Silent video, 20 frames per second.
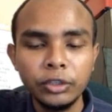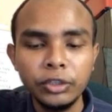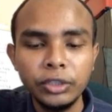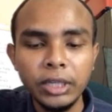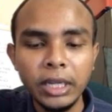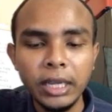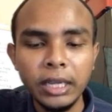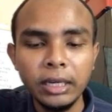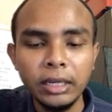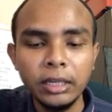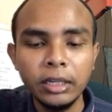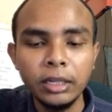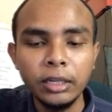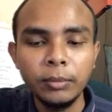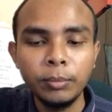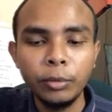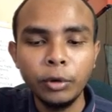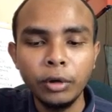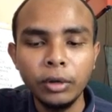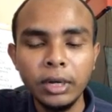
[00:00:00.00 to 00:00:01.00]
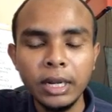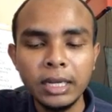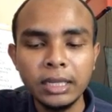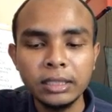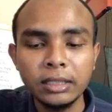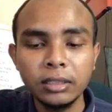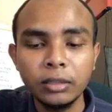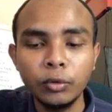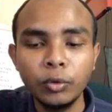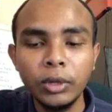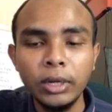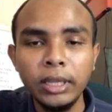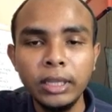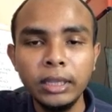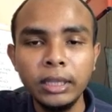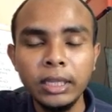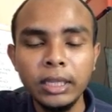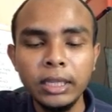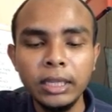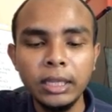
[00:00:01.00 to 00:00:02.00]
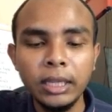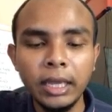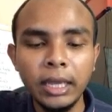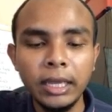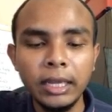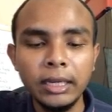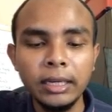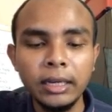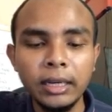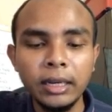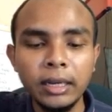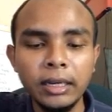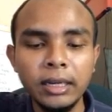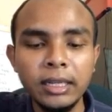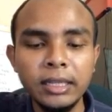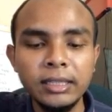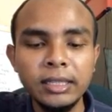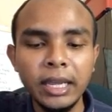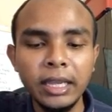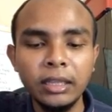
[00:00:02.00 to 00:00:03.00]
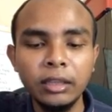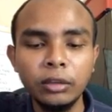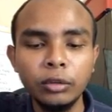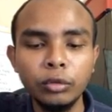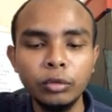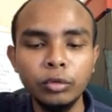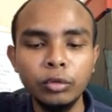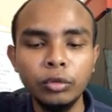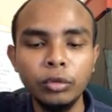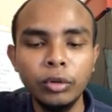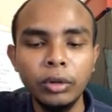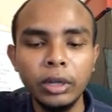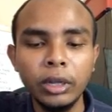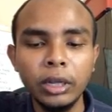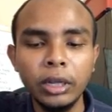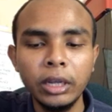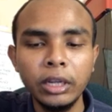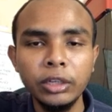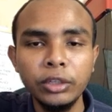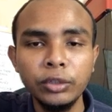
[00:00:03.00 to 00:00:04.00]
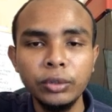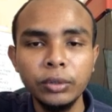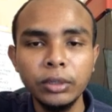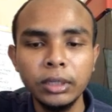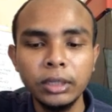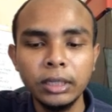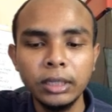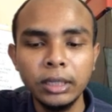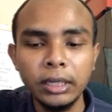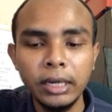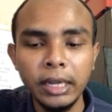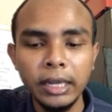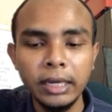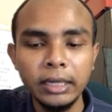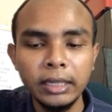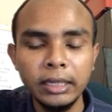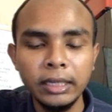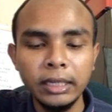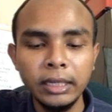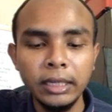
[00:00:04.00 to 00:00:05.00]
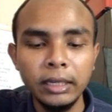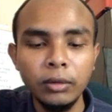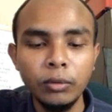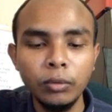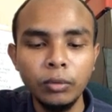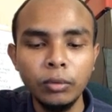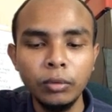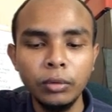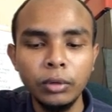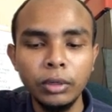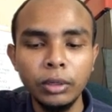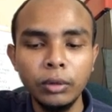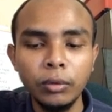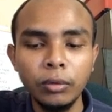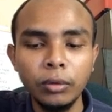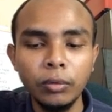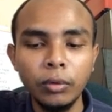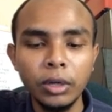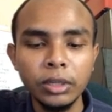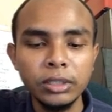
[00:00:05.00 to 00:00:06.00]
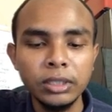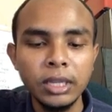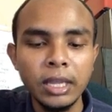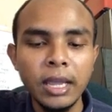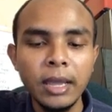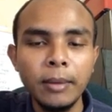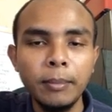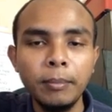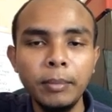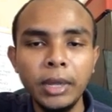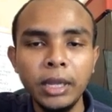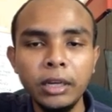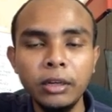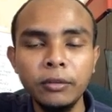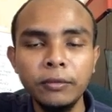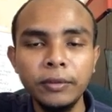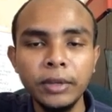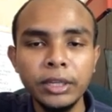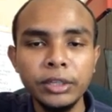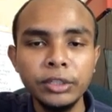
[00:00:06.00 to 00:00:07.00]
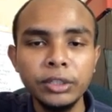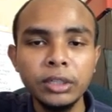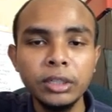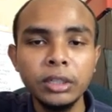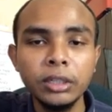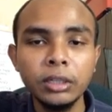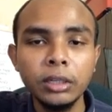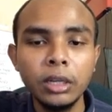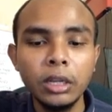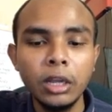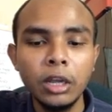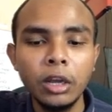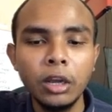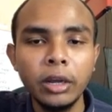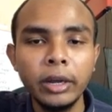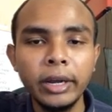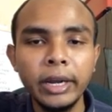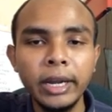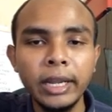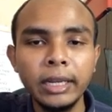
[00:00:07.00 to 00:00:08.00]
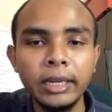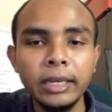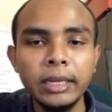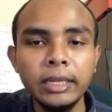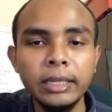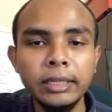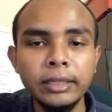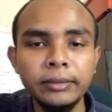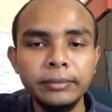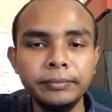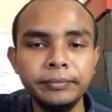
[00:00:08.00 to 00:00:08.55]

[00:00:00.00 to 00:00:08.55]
Check the product's quality and design to ensure that it was manufactured correctly.